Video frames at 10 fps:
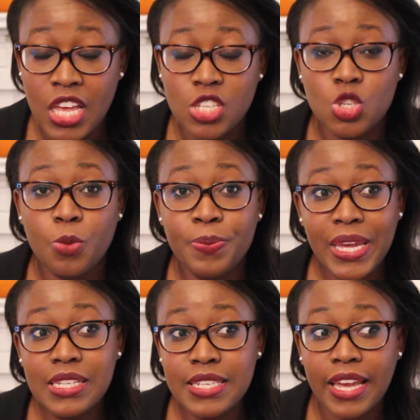So
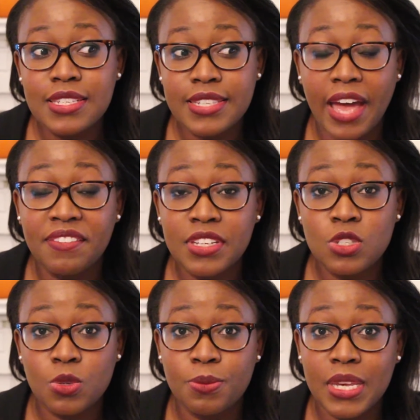being tech savvy
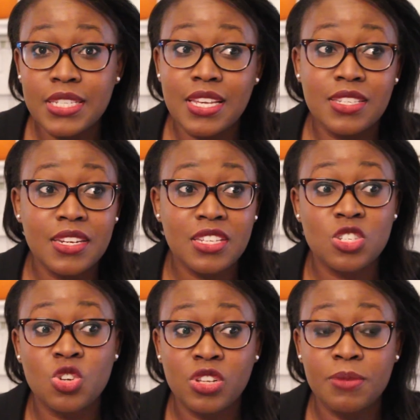to me doesn't
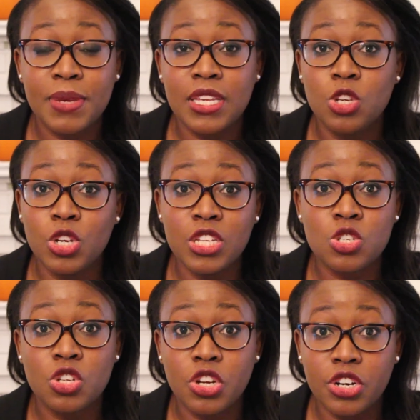necessarily mean you need
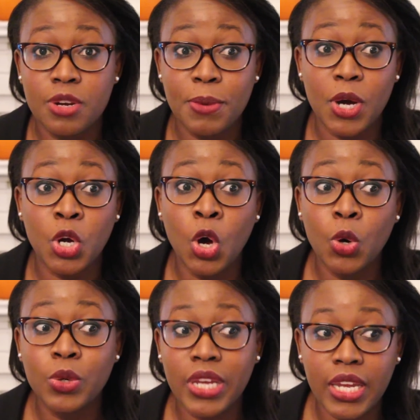to learn about
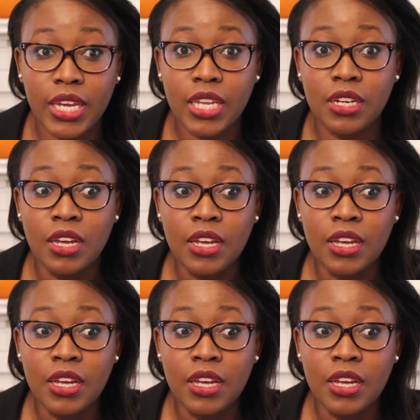coding and